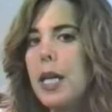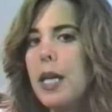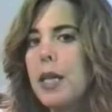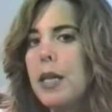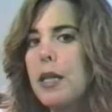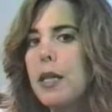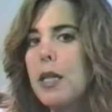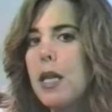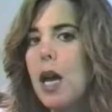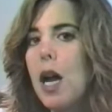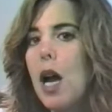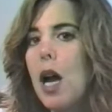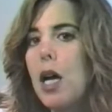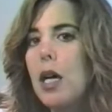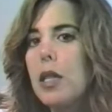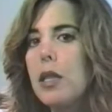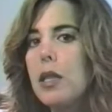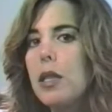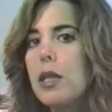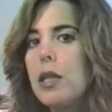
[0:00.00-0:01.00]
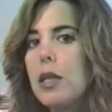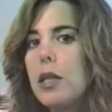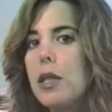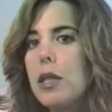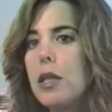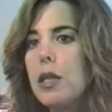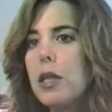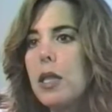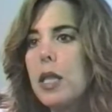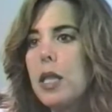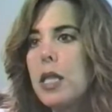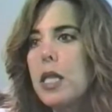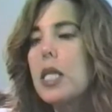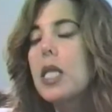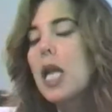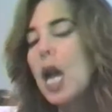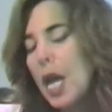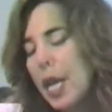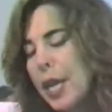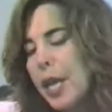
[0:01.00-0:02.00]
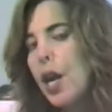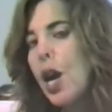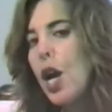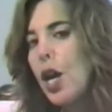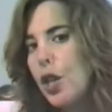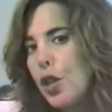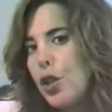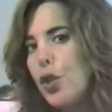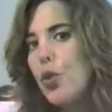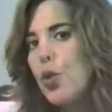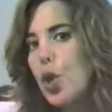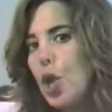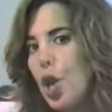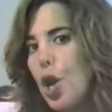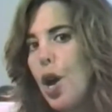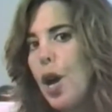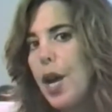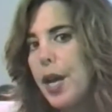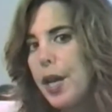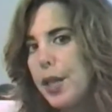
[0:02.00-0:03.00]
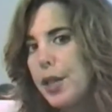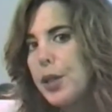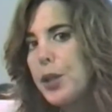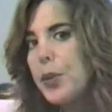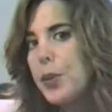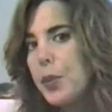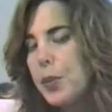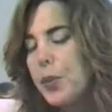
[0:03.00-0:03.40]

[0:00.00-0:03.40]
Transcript: in signing on a new client.